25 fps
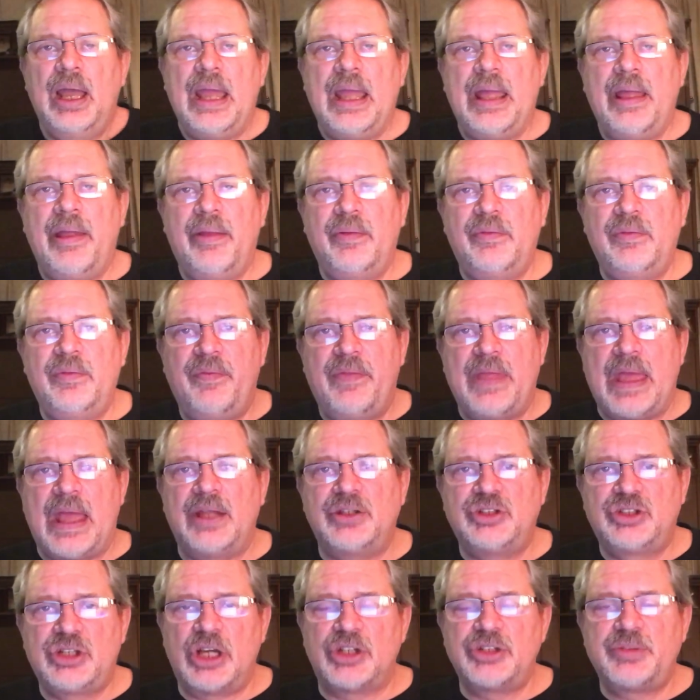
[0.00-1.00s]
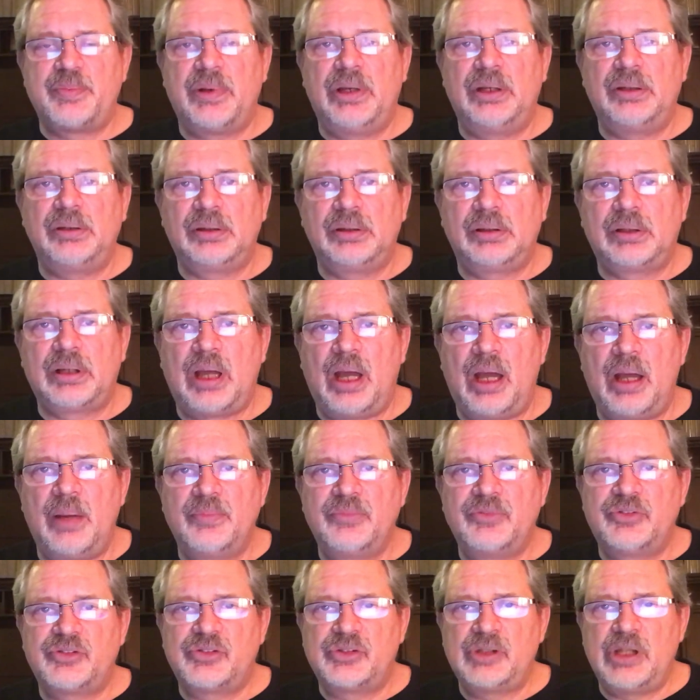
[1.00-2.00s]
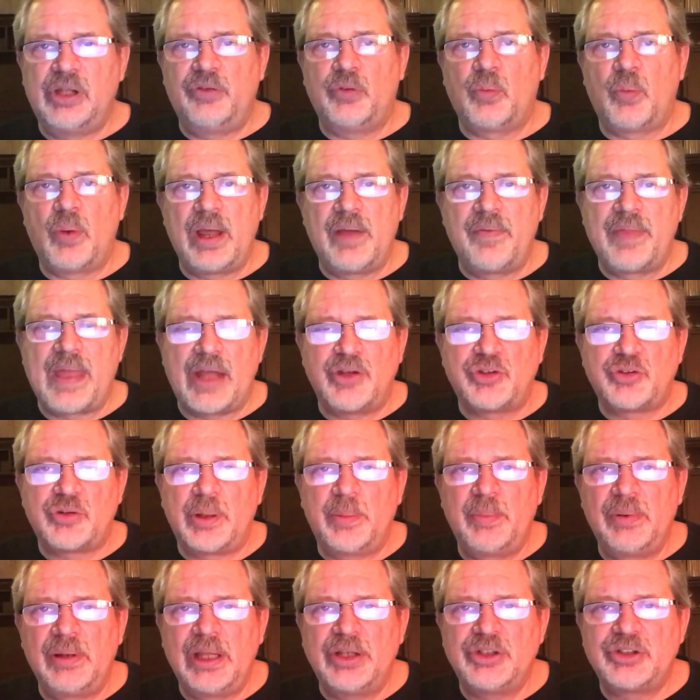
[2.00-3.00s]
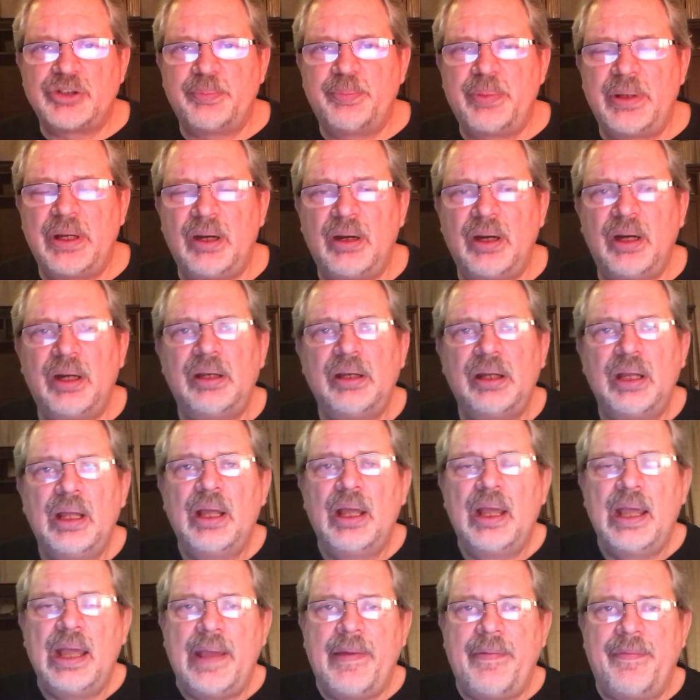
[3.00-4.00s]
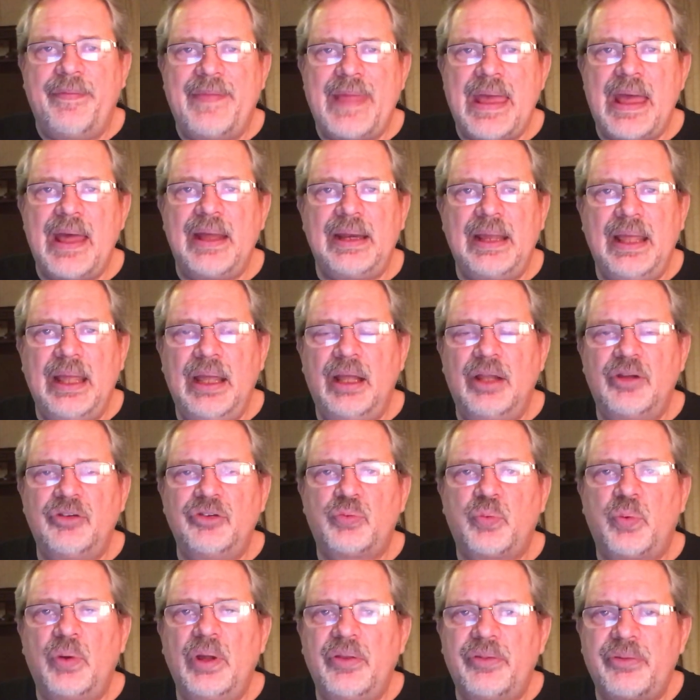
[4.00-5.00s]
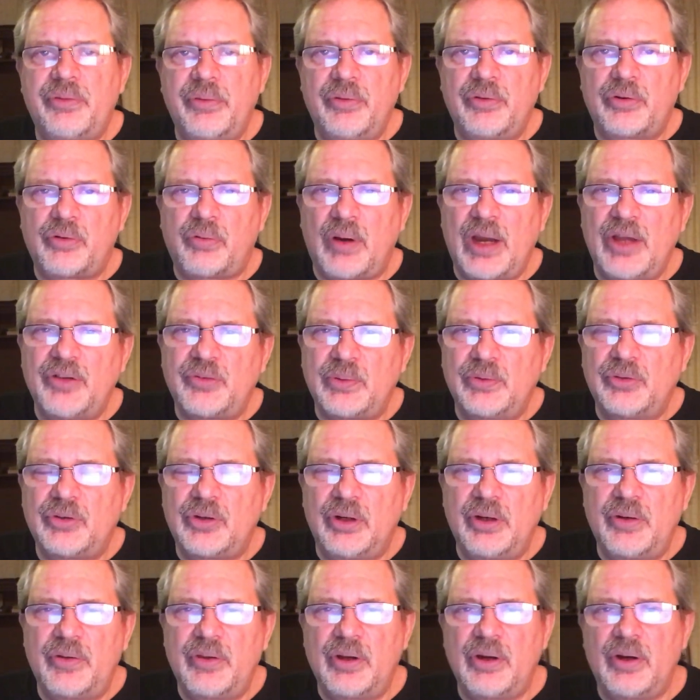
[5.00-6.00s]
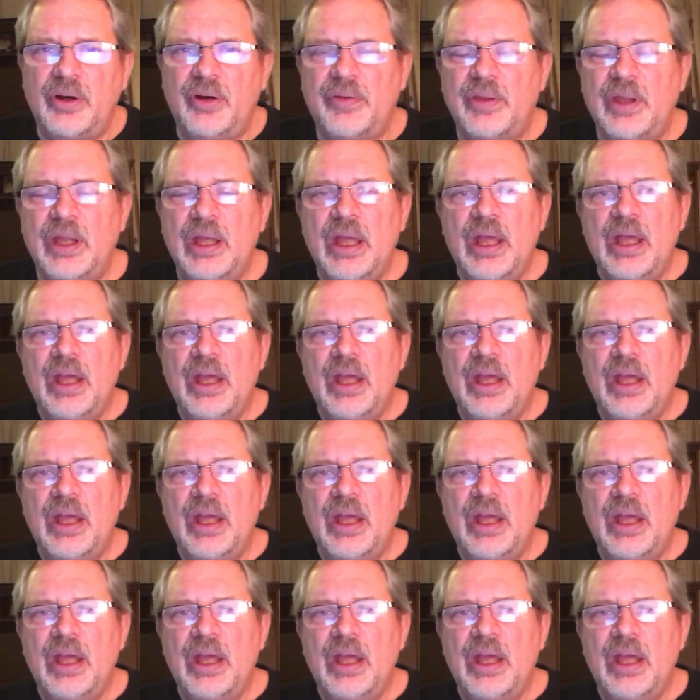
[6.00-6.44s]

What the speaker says: And that judgment comes in the way of that tribulation period, and that ends with Christ returning the earth.